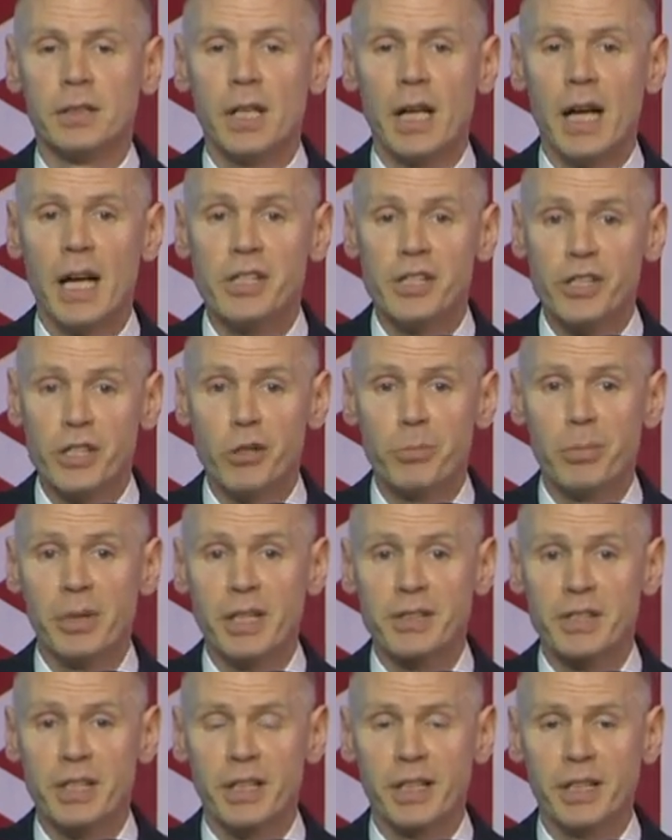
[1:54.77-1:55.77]
and
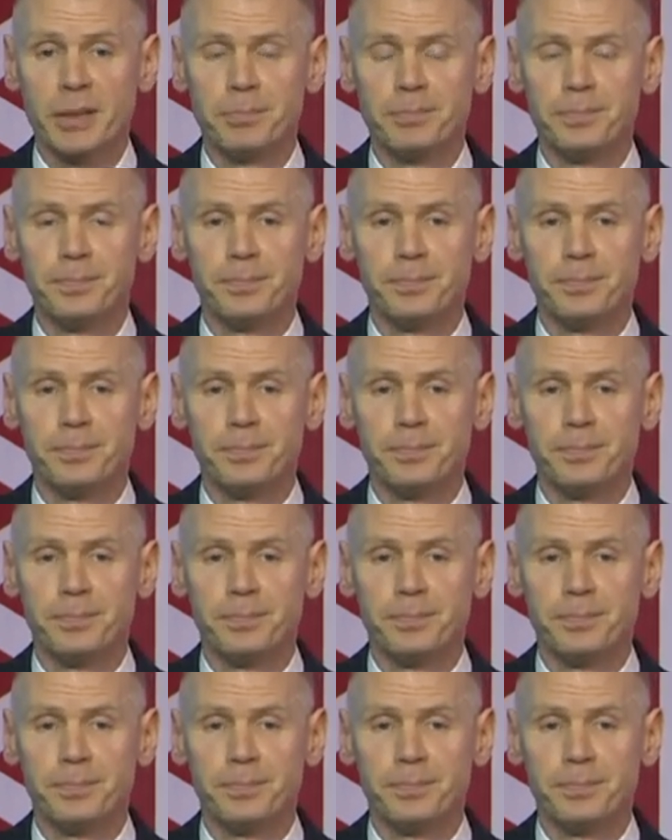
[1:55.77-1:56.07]
geopolitically.